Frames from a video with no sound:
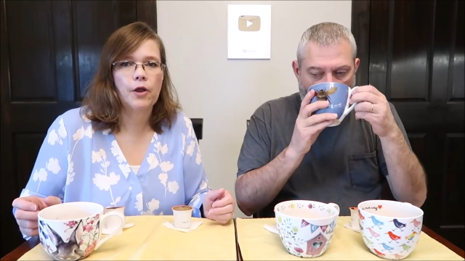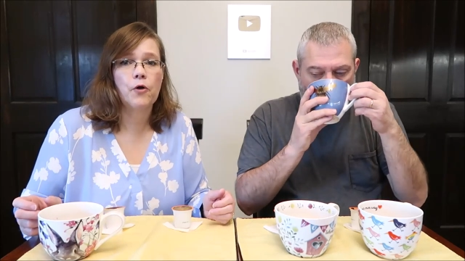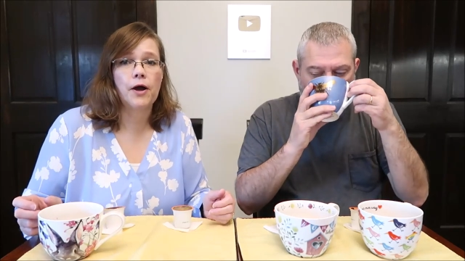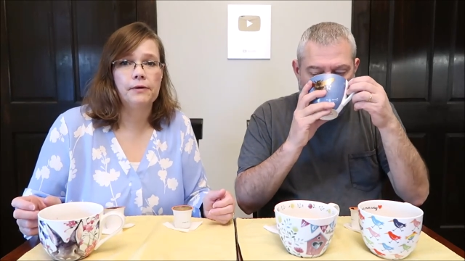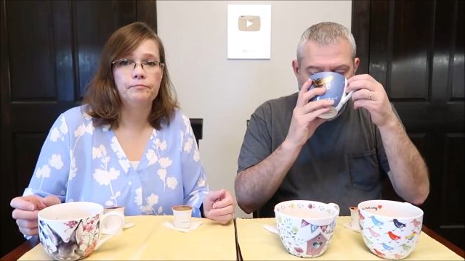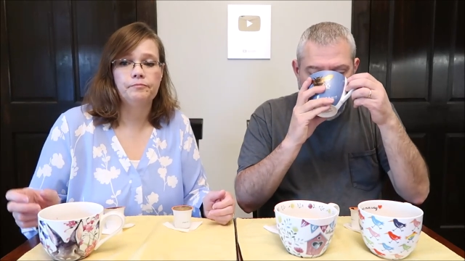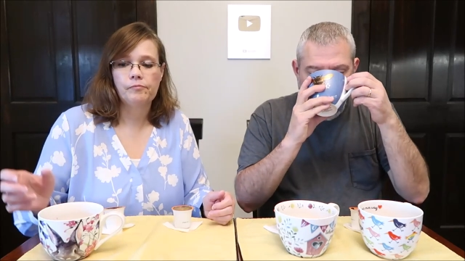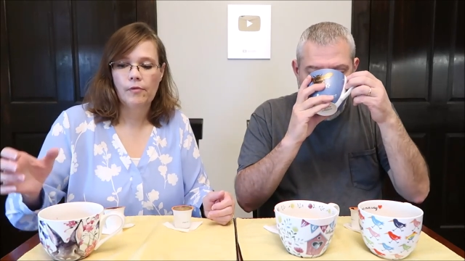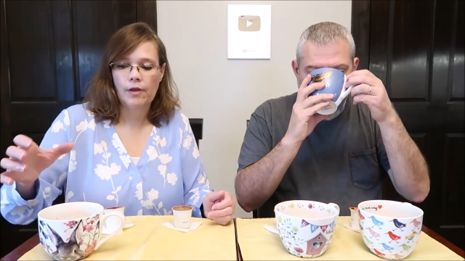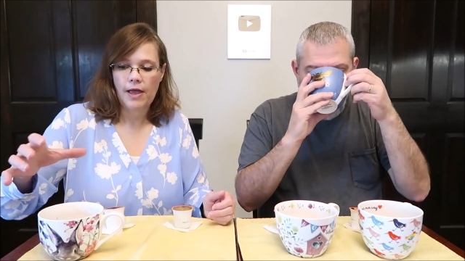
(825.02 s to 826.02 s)
Speaker 1: Okay,
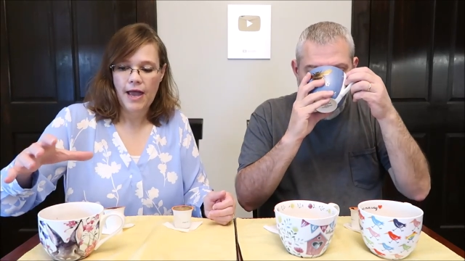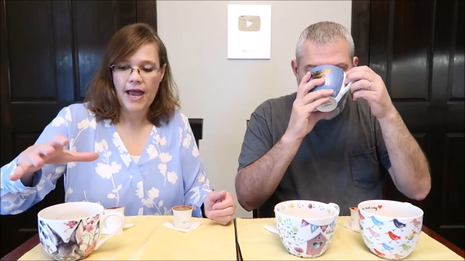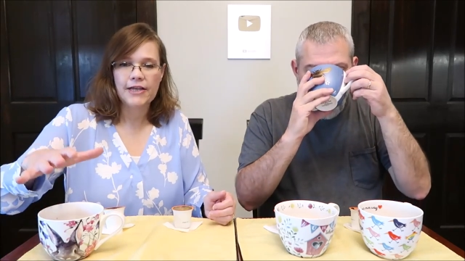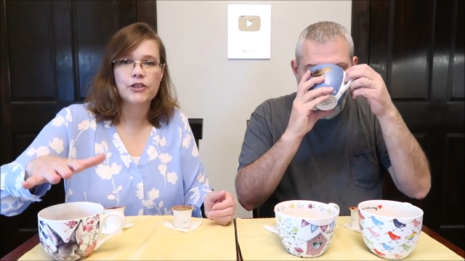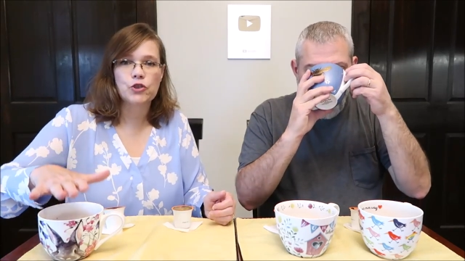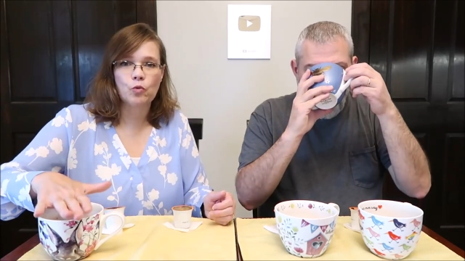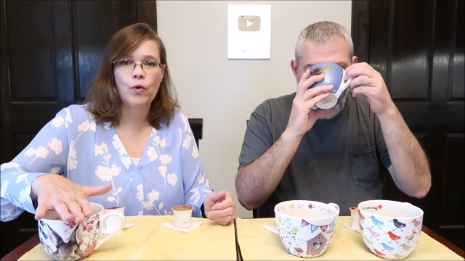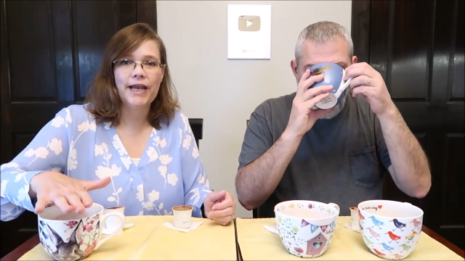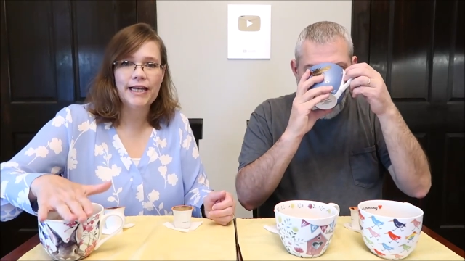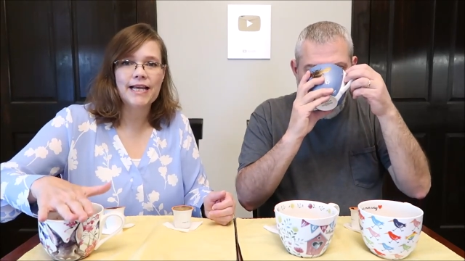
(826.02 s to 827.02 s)
as
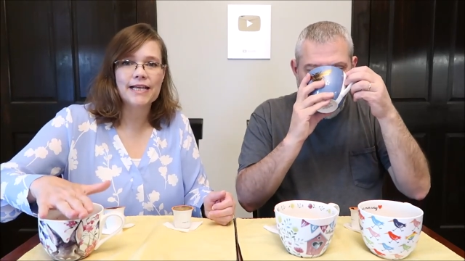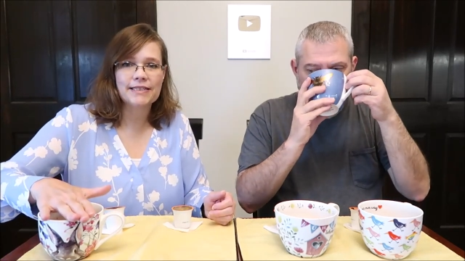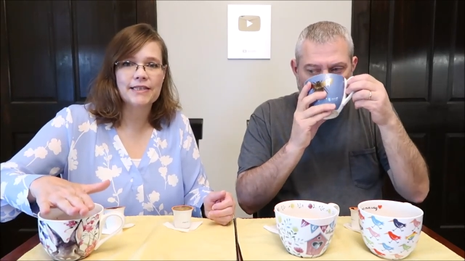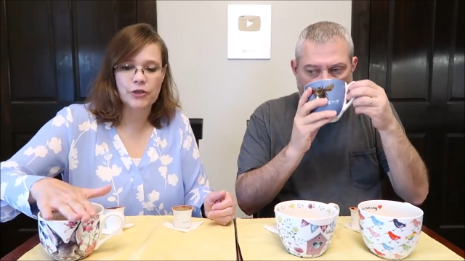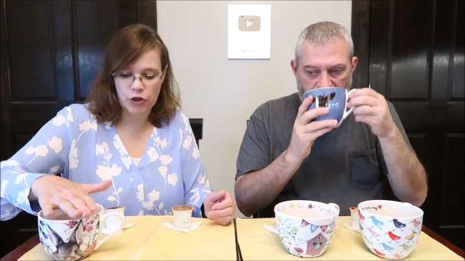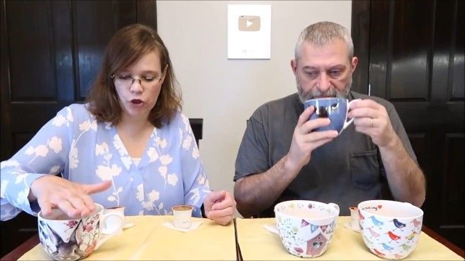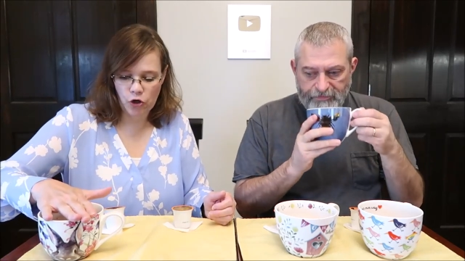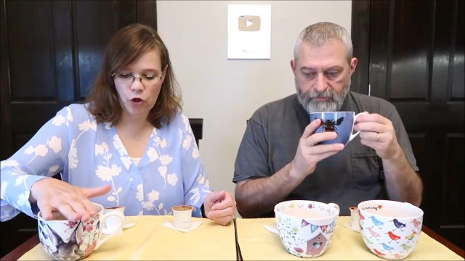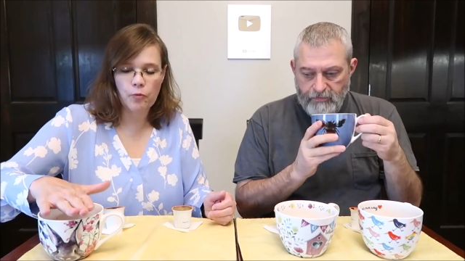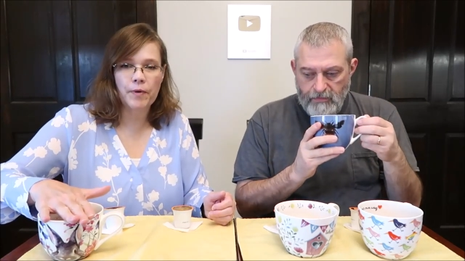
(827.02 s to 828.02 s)
sweet as the
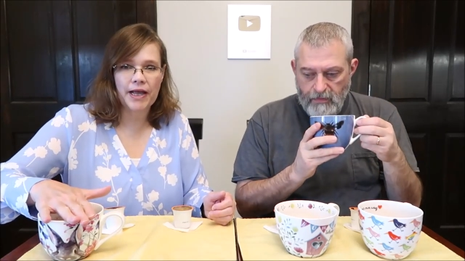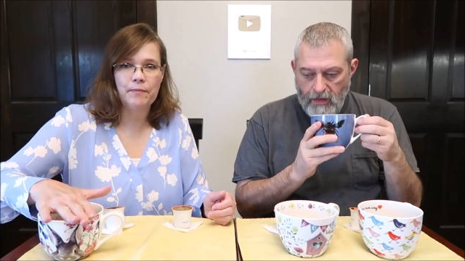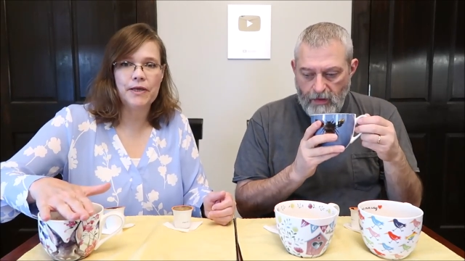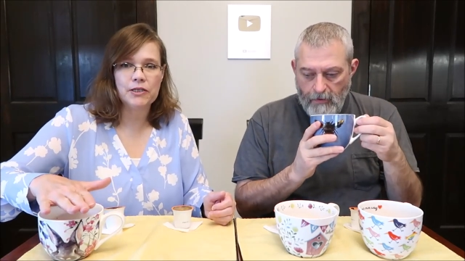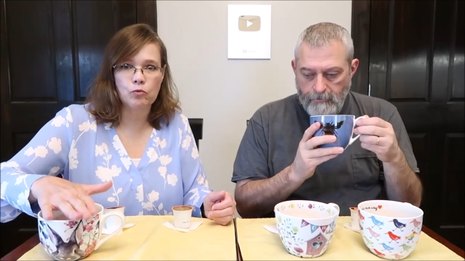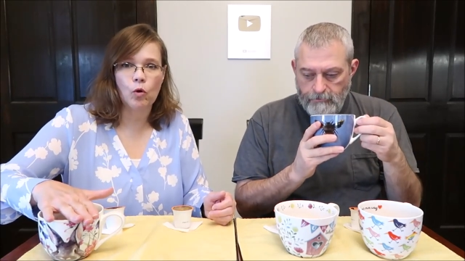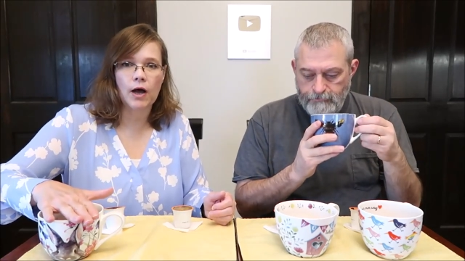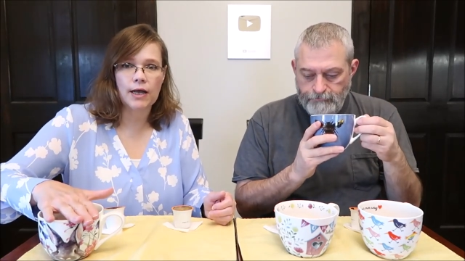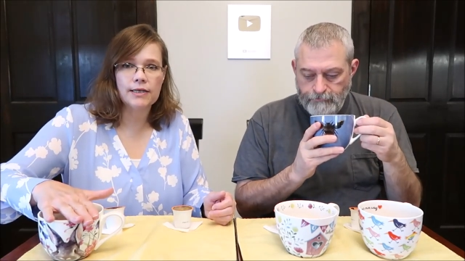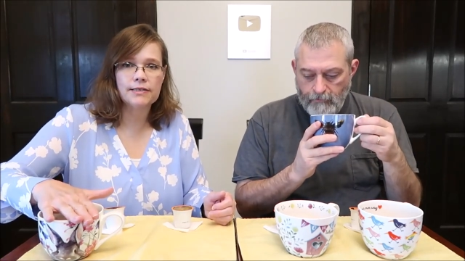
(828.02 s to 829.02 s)
Sugar Babies
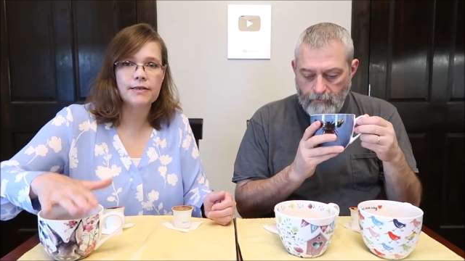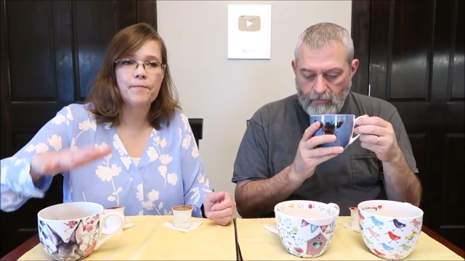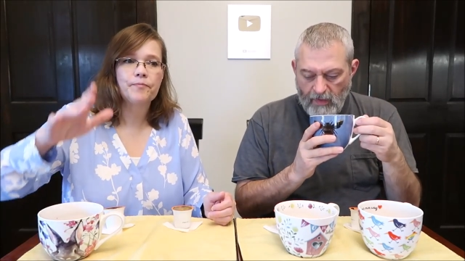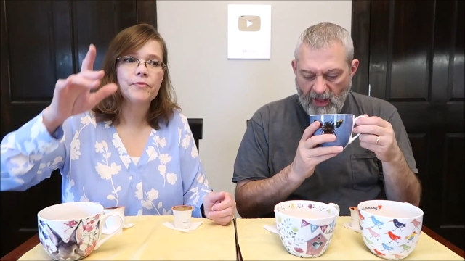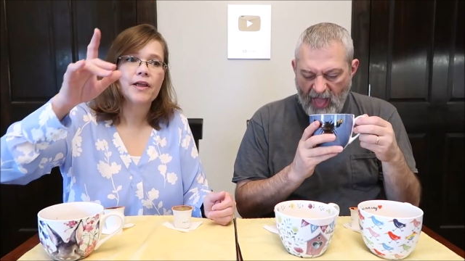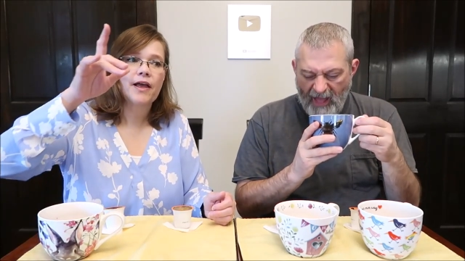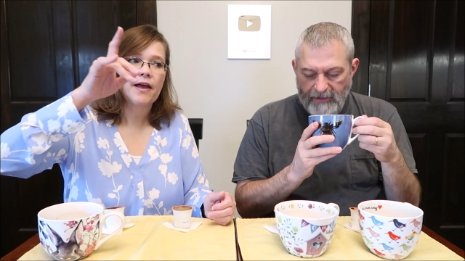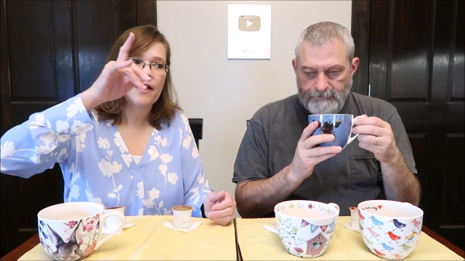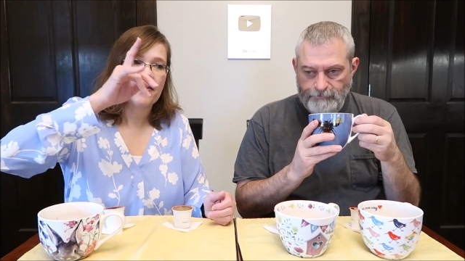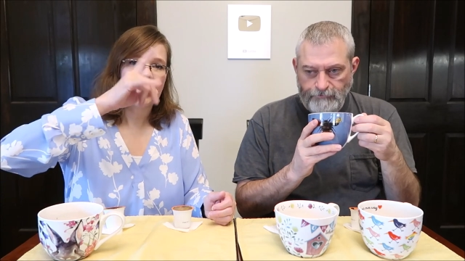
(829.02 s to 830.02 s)
was, Ugh.
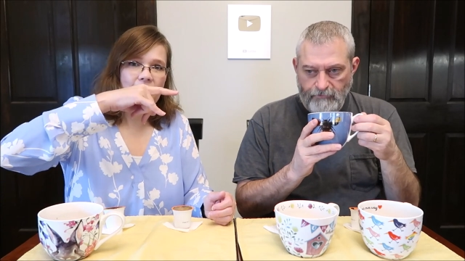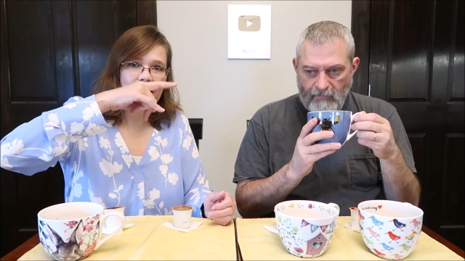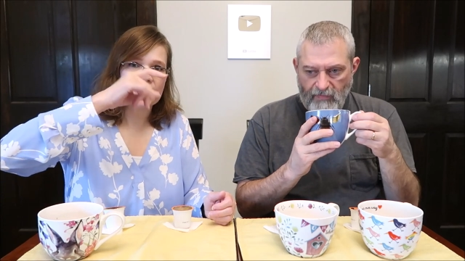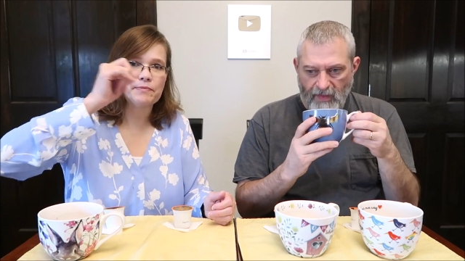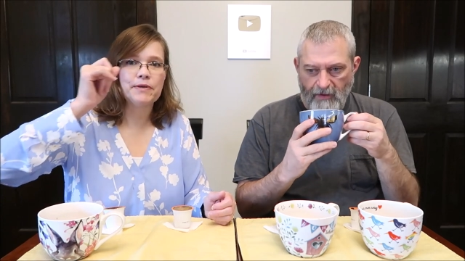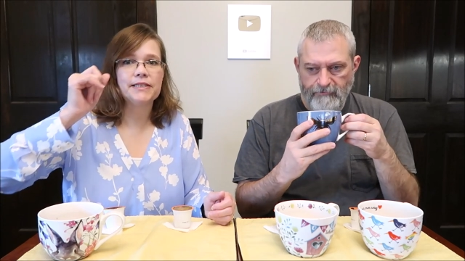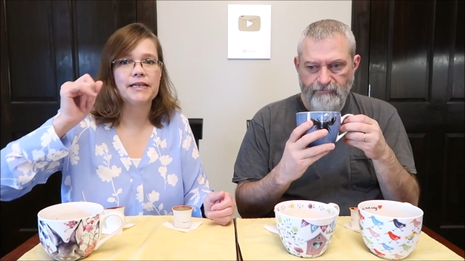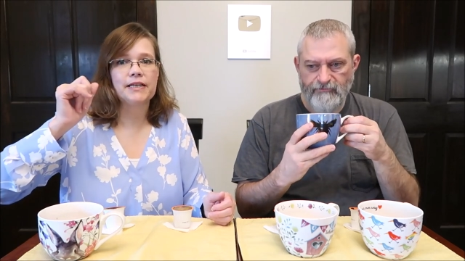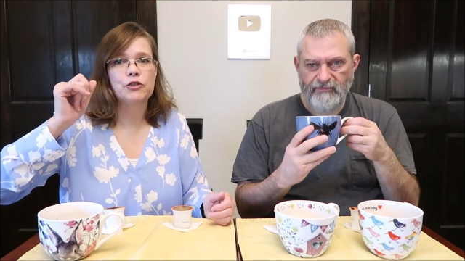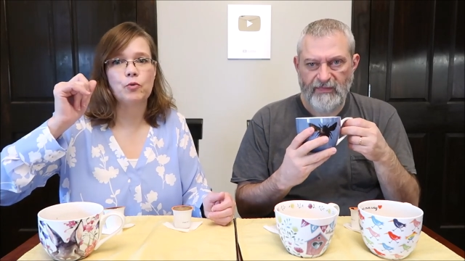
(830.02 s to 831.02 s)
that is
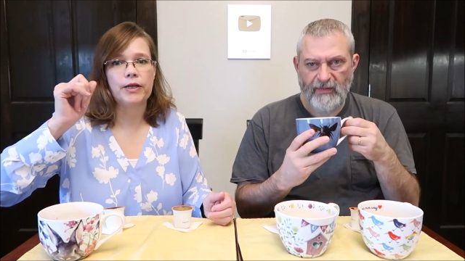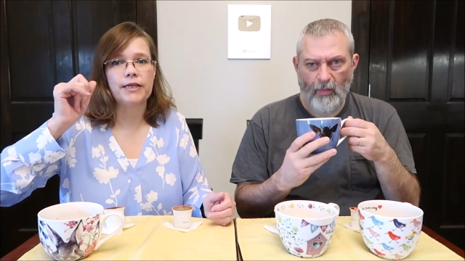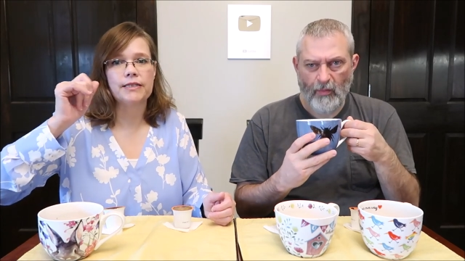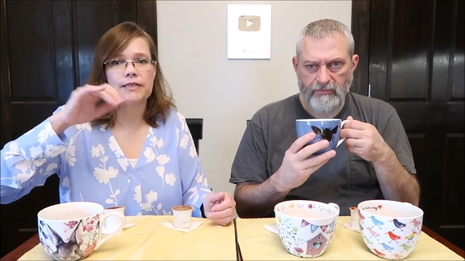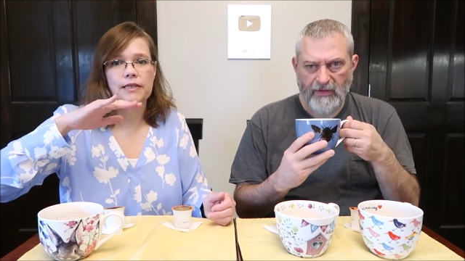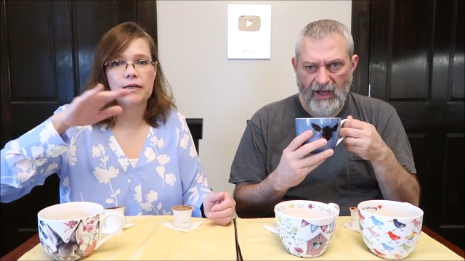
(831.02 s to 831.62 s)
missing sweetness.